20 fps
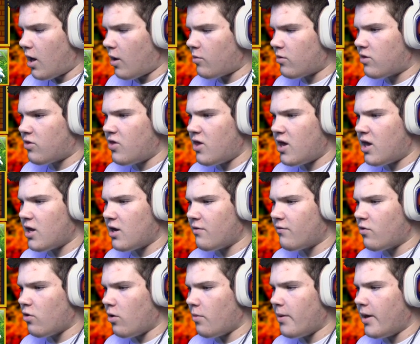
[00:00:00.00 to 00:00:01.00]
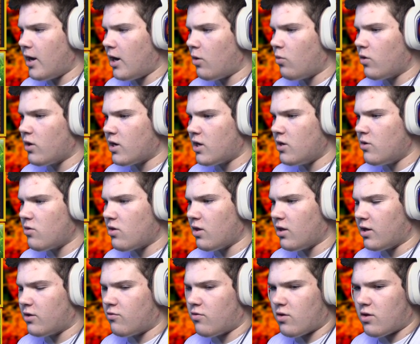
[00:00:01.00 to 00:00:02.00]
I was thinking of Golbat and I wanted to use
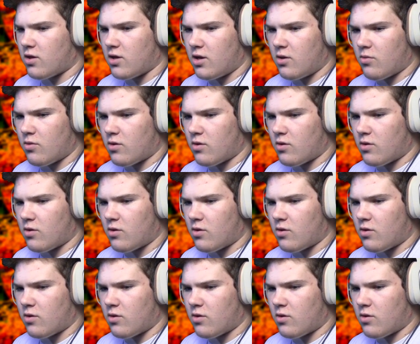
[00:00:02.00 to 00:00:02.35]
electricity,